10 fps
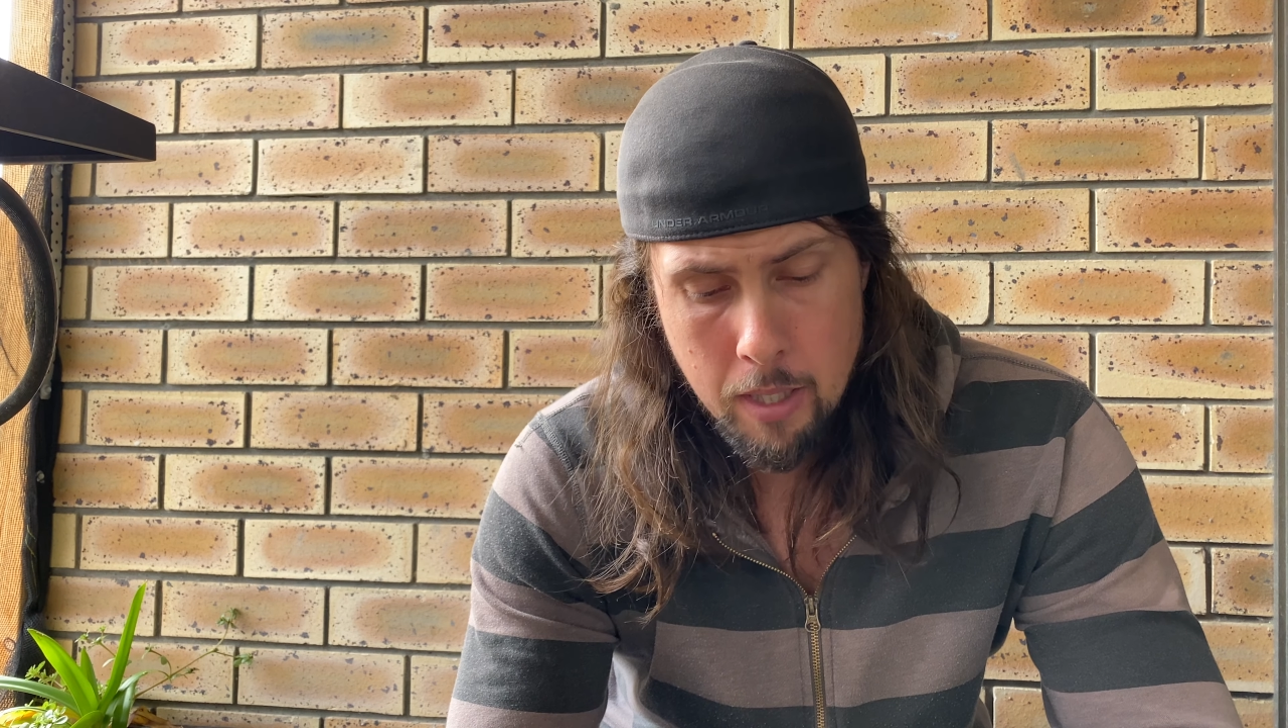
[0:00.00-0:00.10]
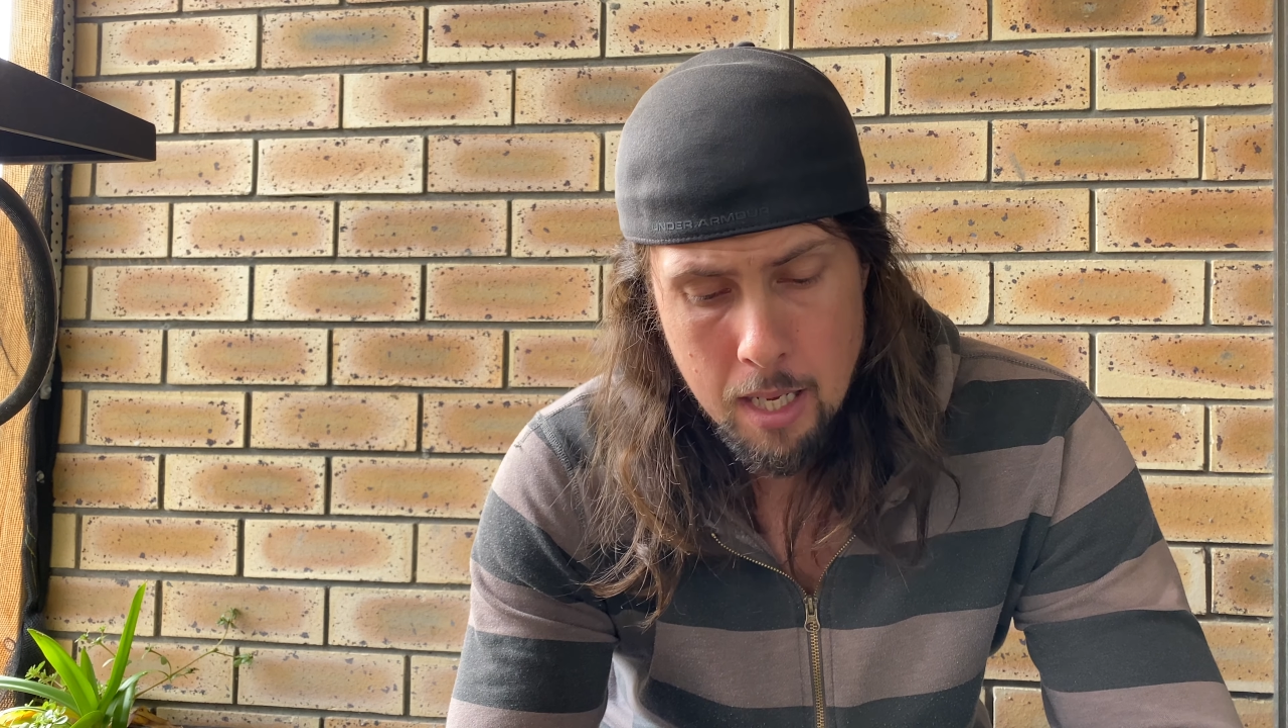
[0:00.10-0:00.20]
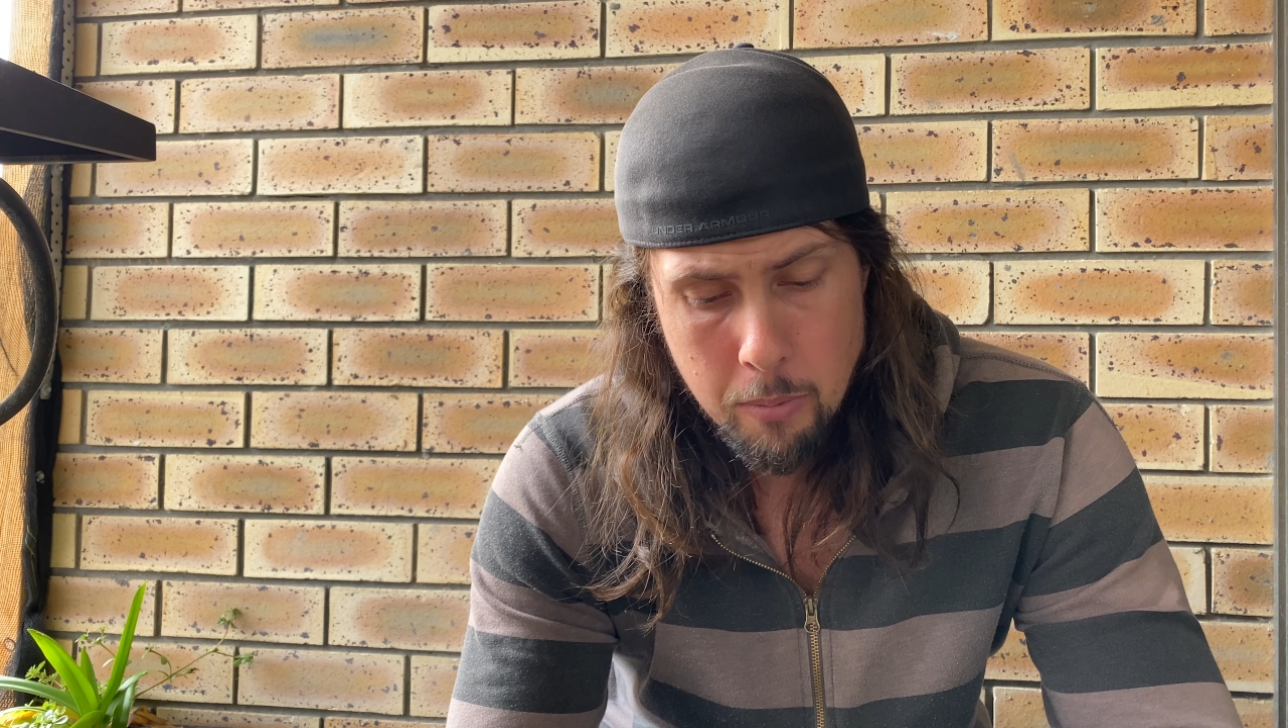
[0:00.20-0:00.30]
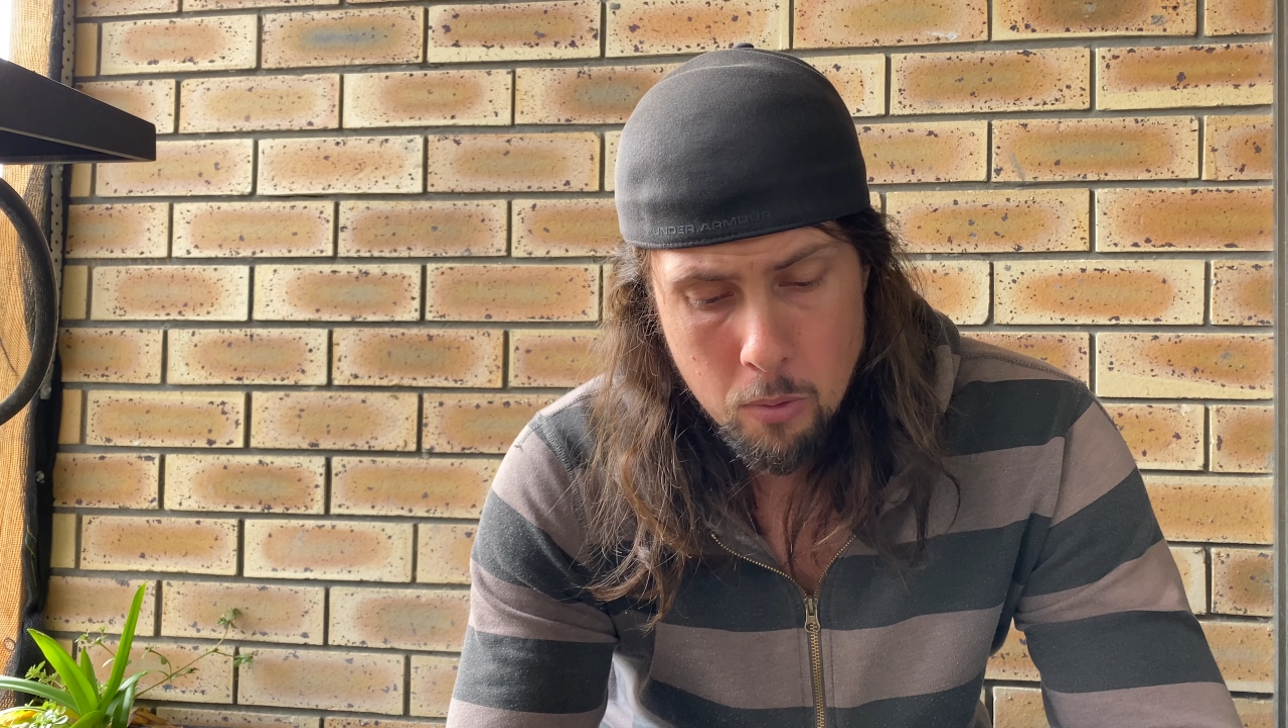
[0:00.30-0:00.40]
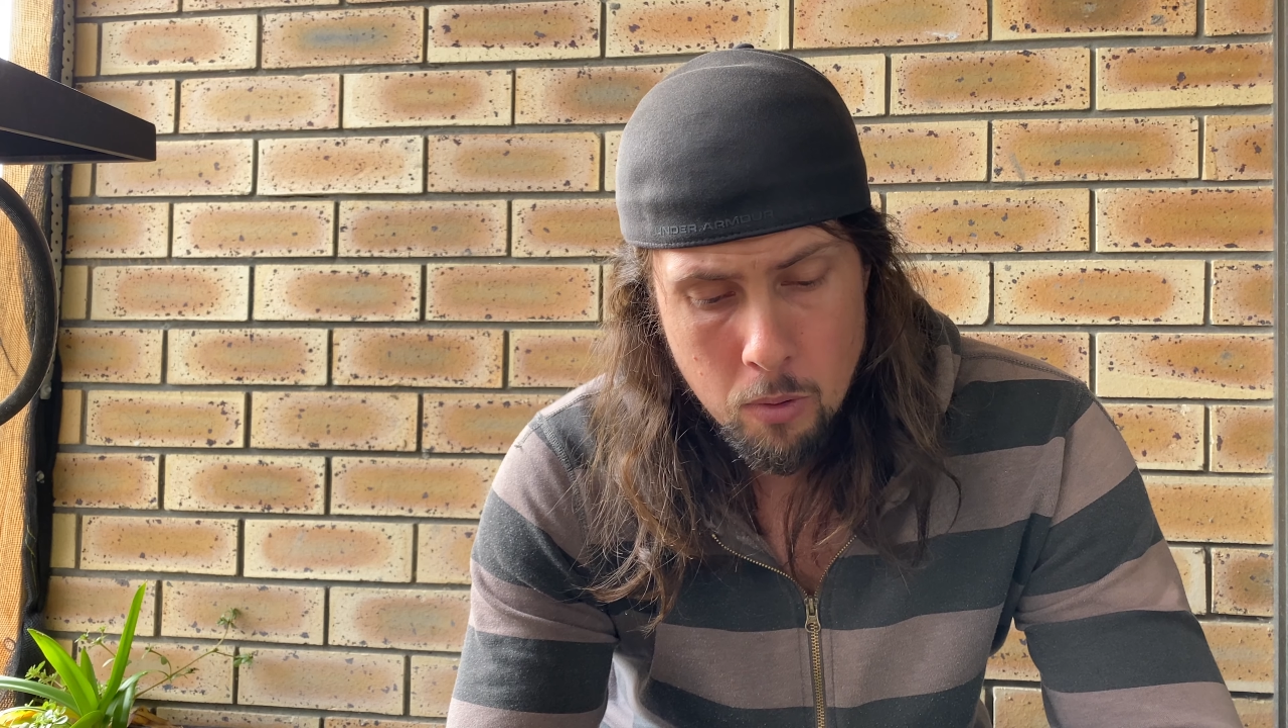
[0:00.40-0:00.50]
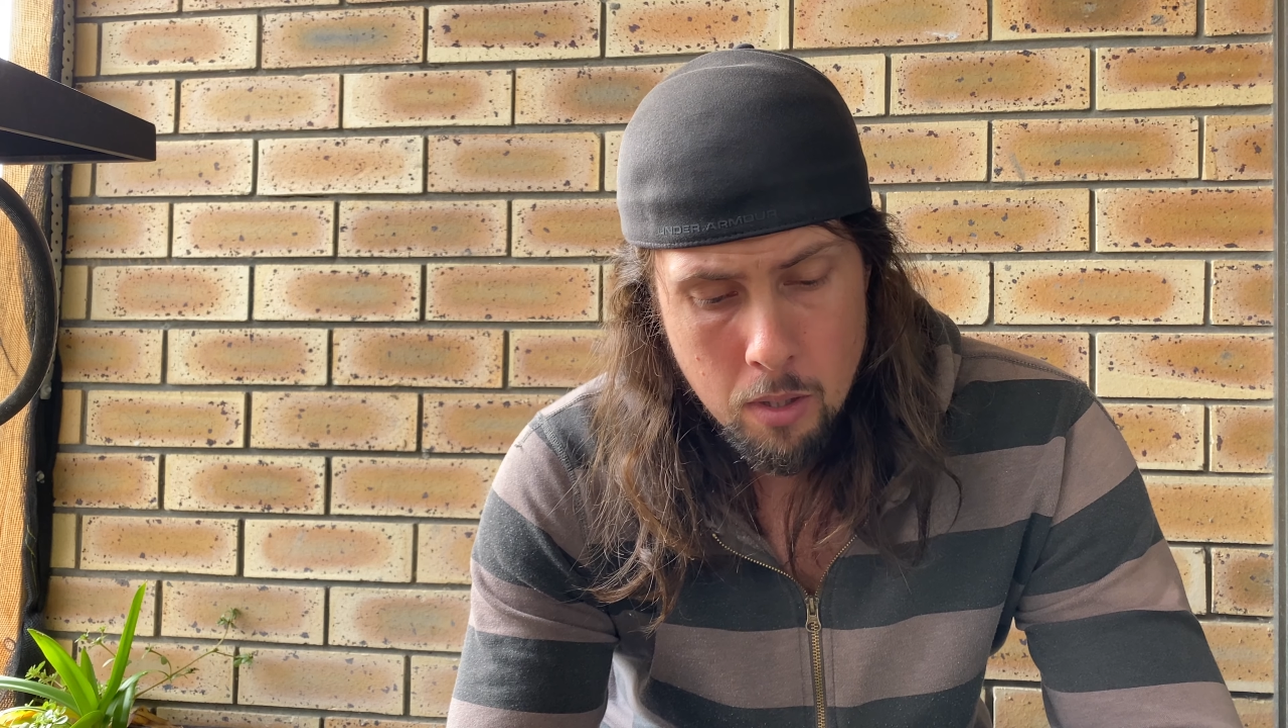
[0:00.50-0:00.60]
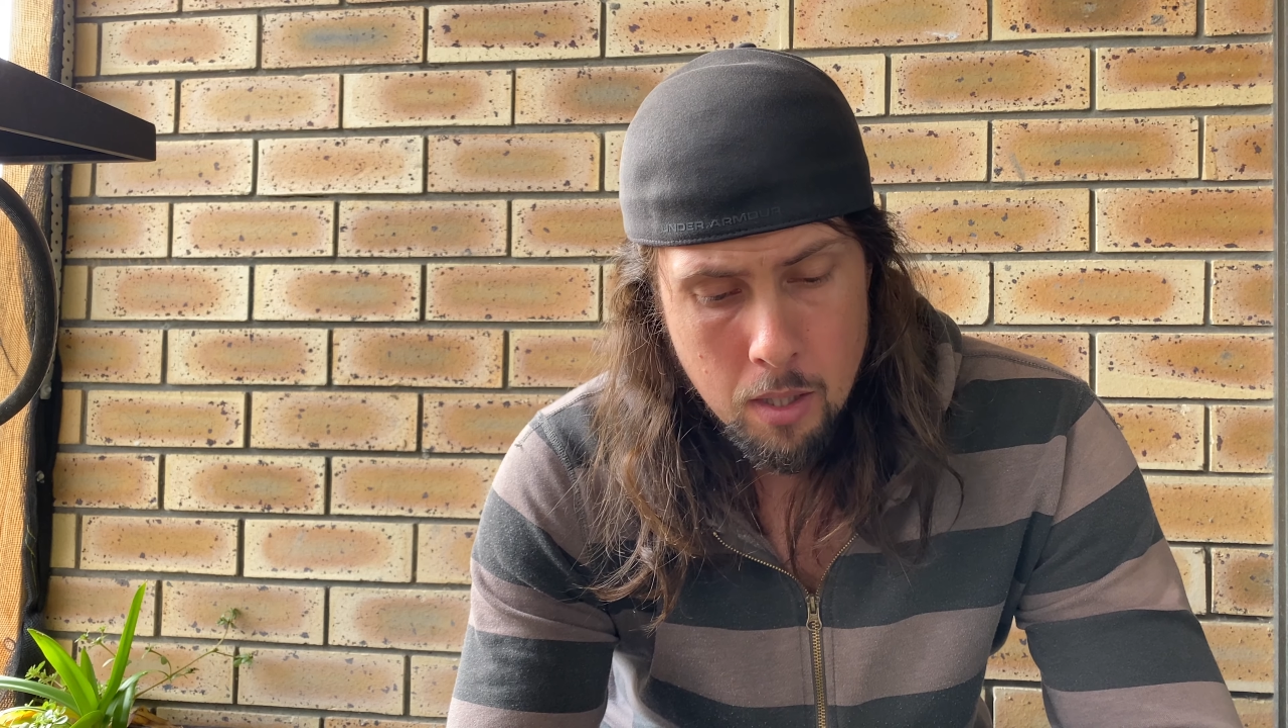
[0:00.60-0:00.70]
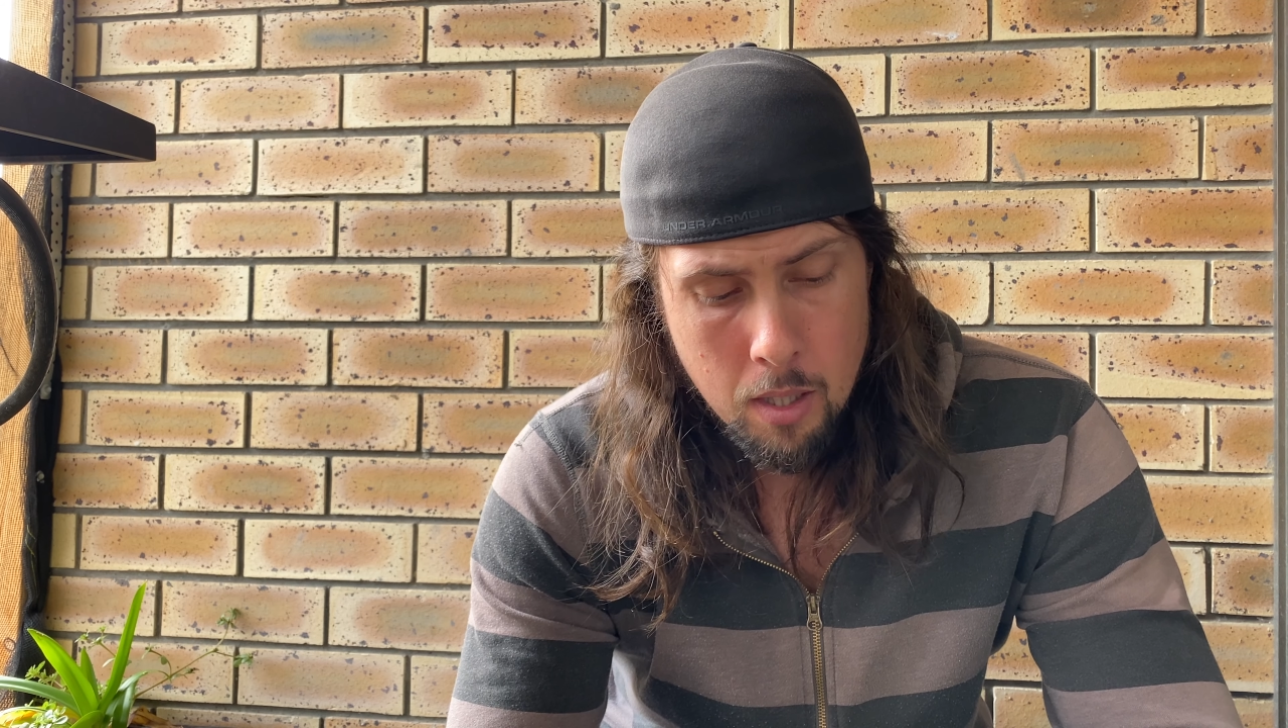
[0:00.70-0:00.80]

cable,